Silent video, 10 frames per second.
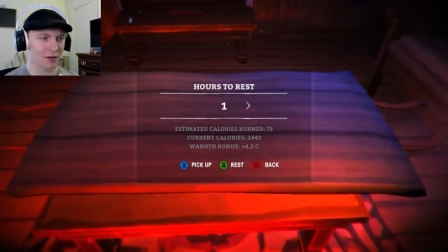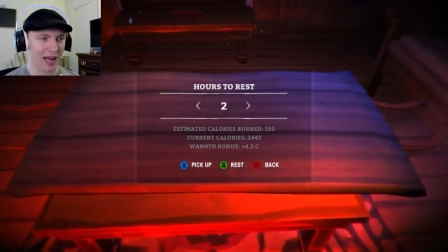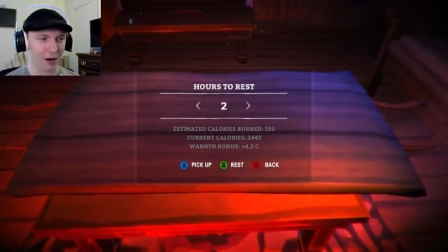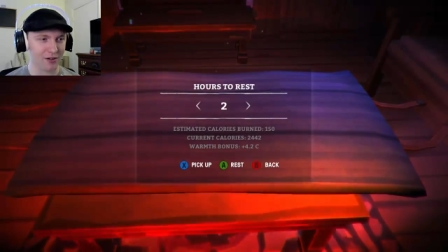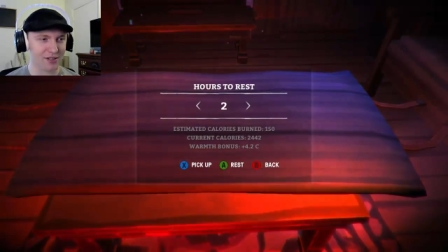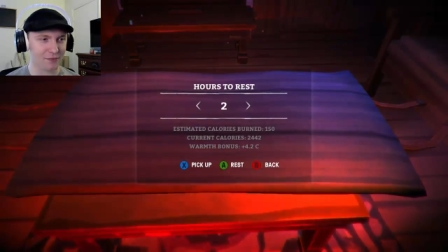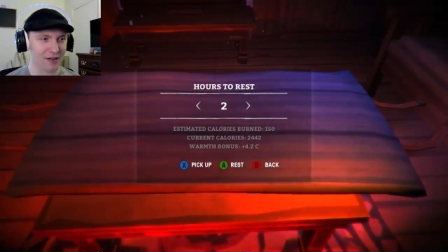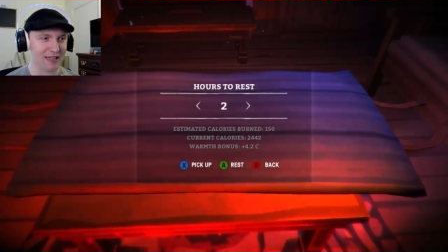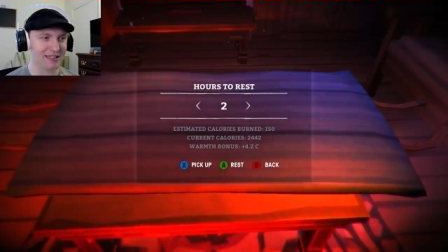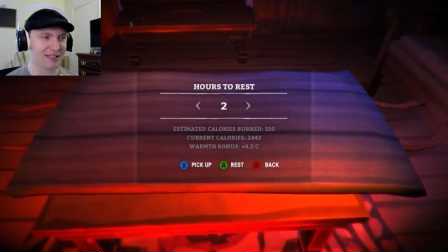Hours of
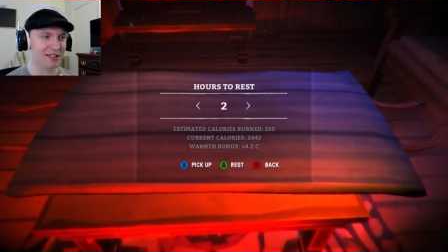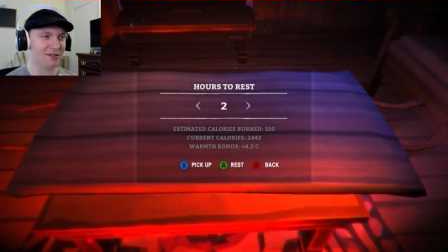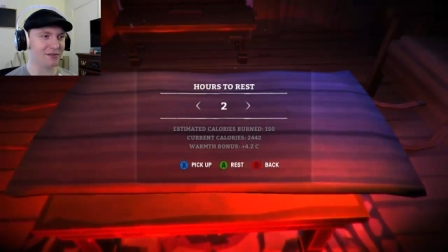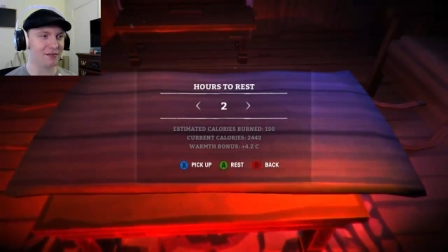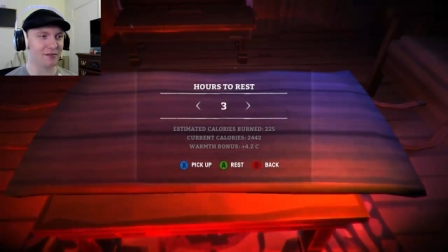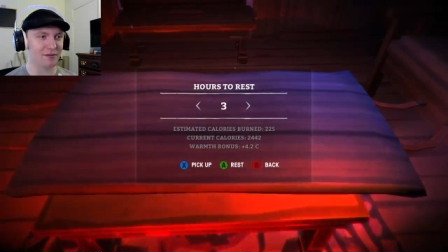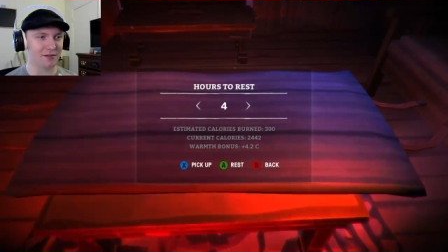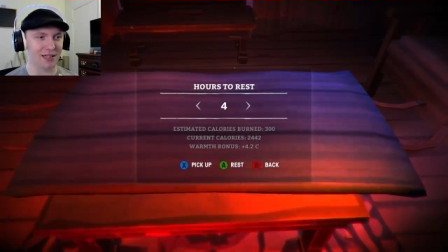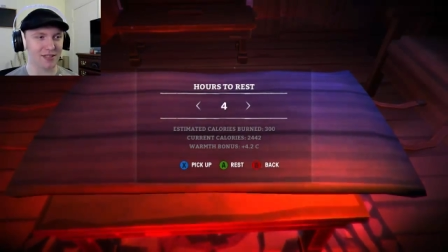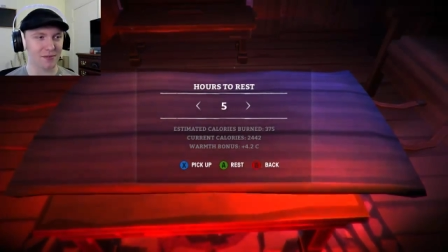rest? Dude,
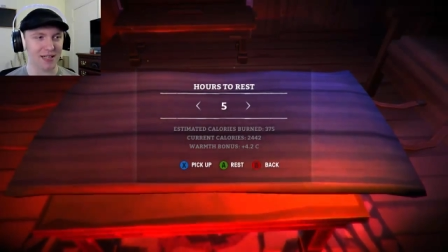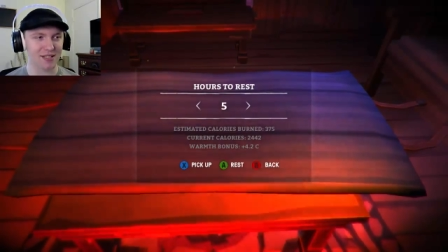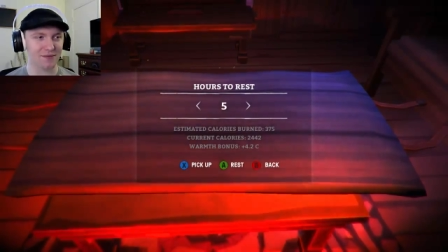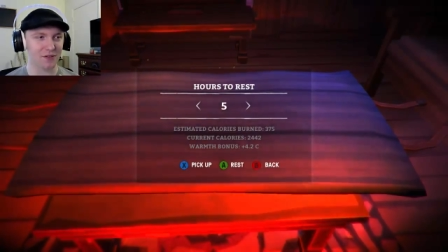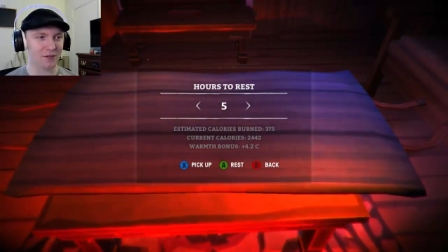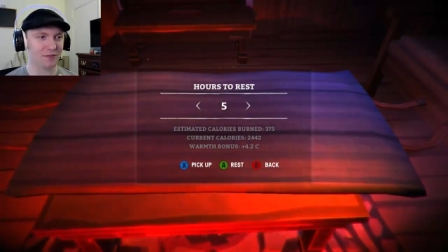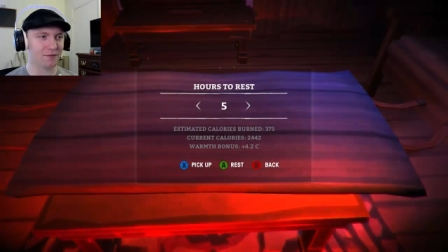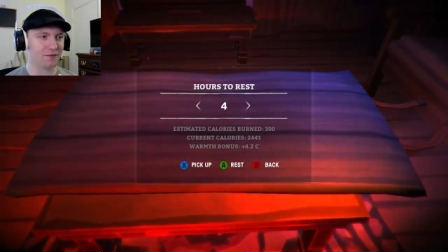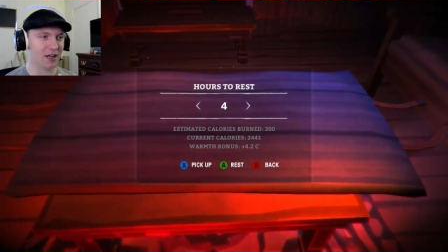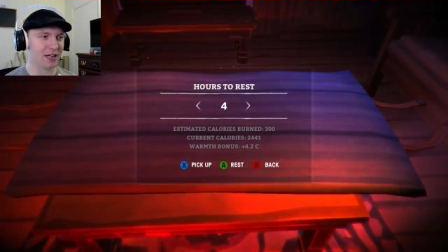let's rest for
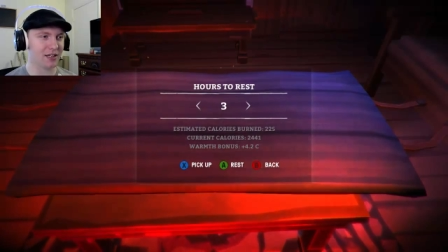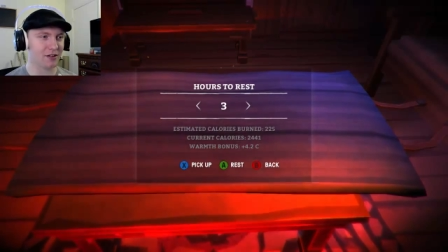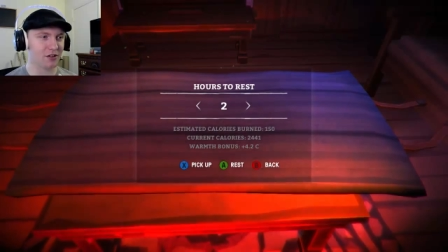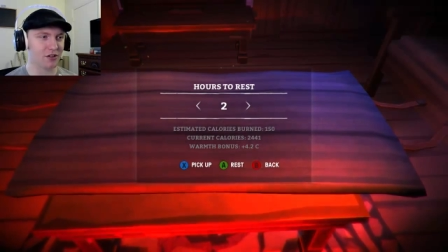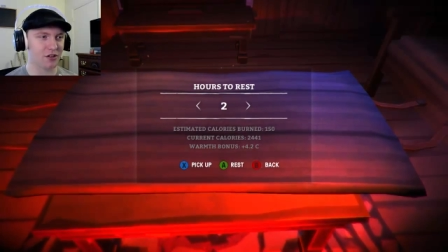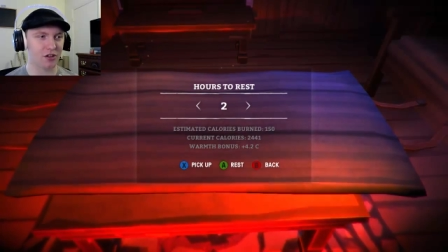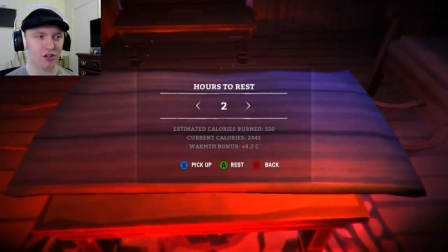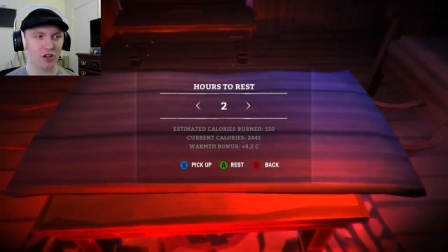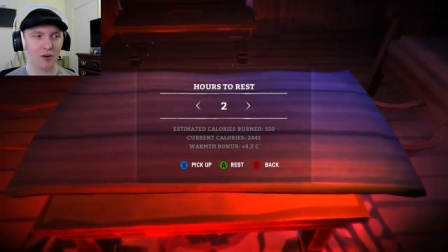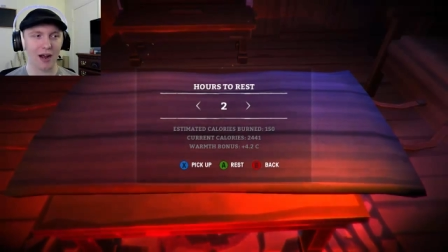fucking
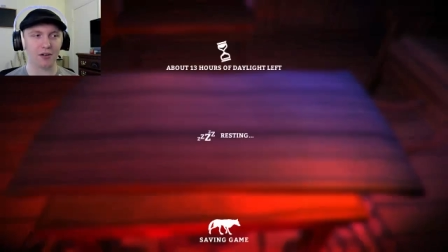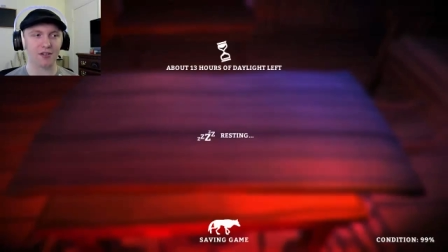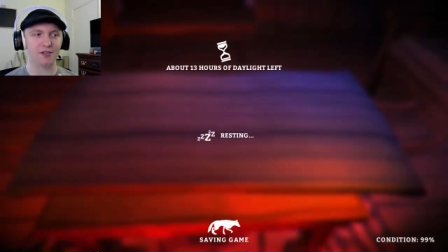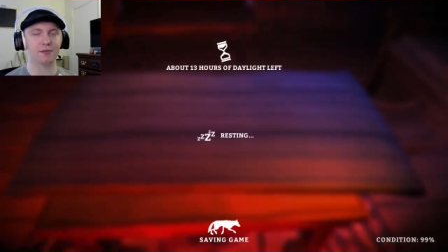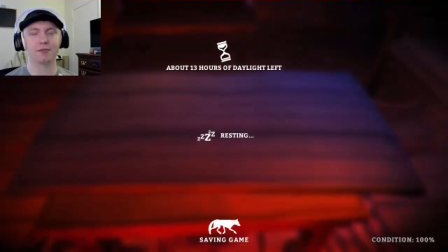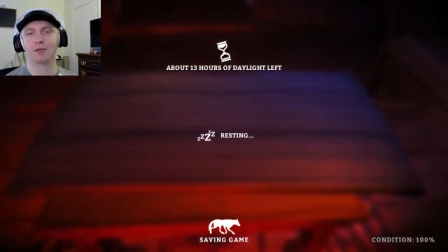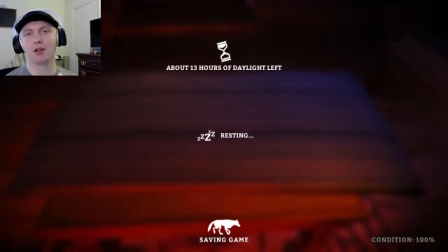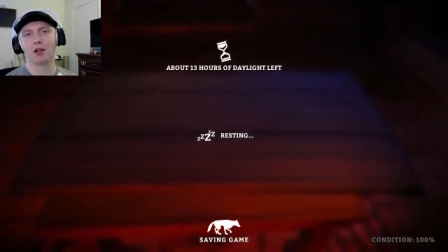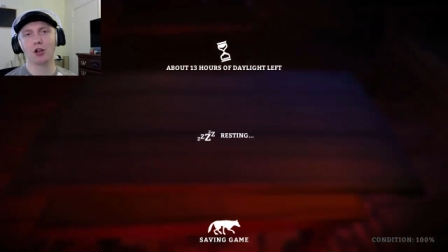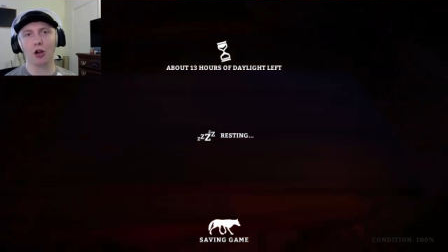two hours.
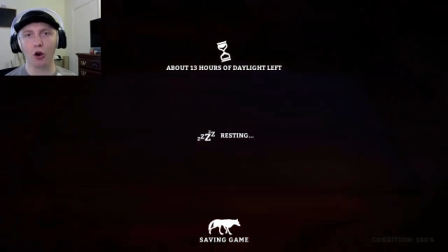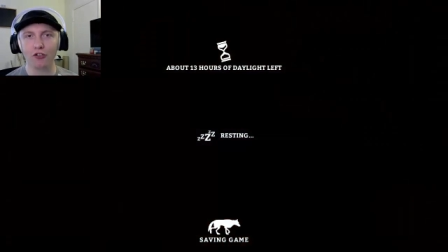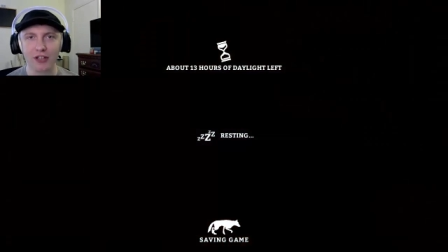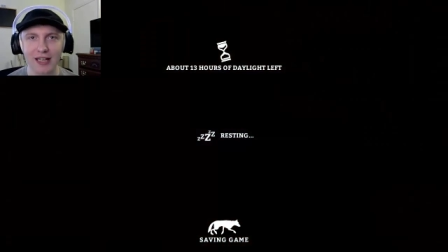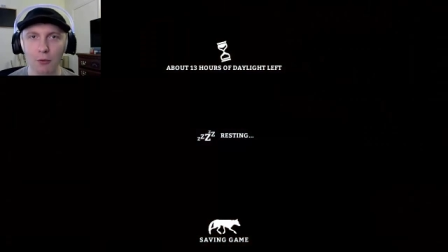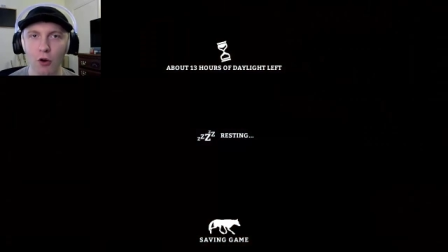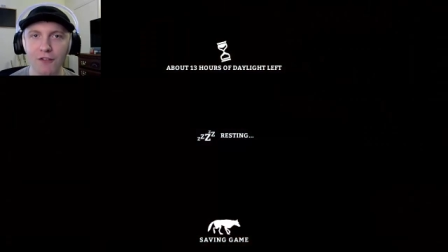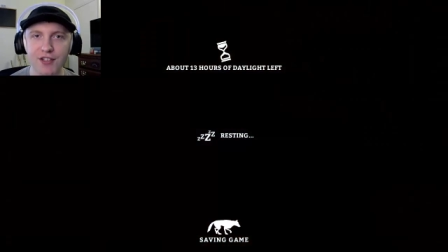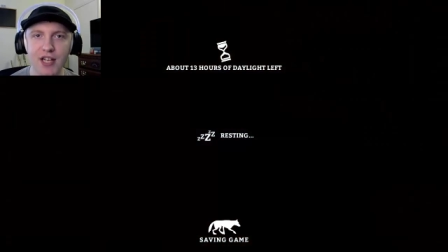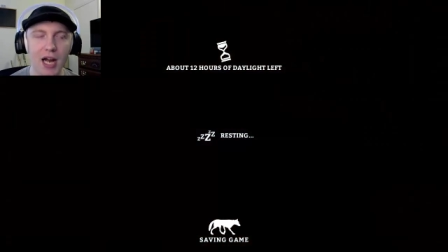Hopefully that
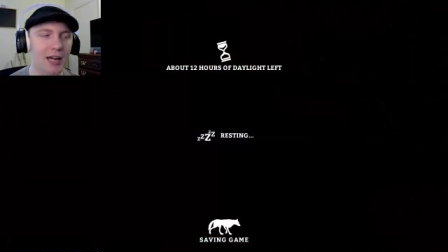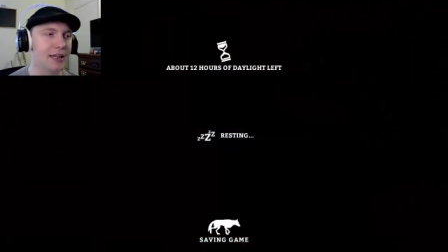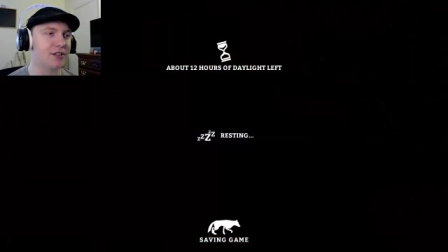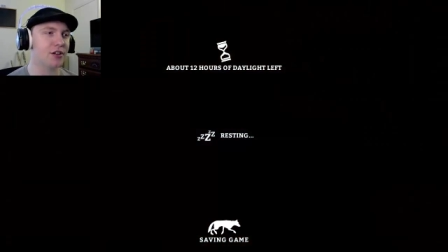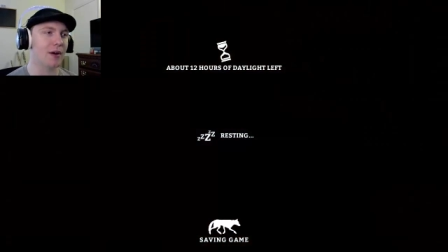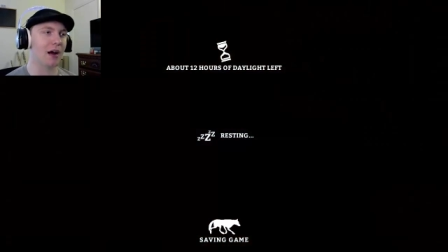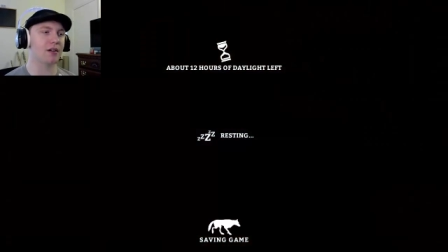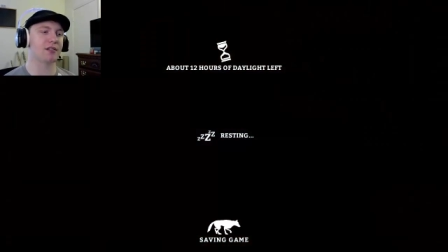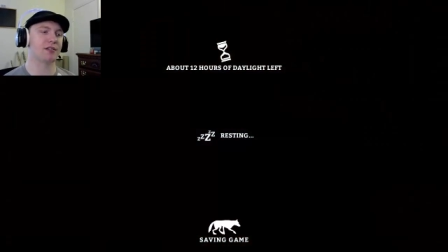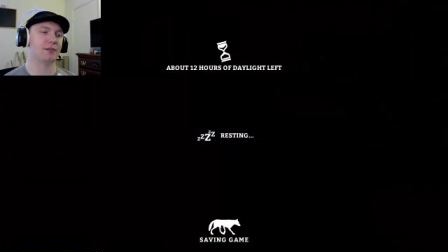wolf is gone in two
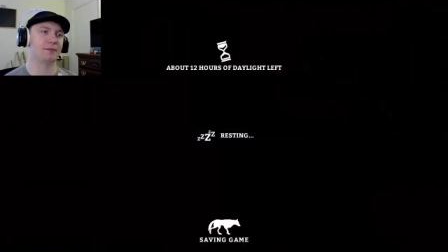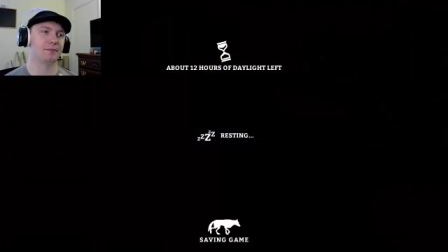hours.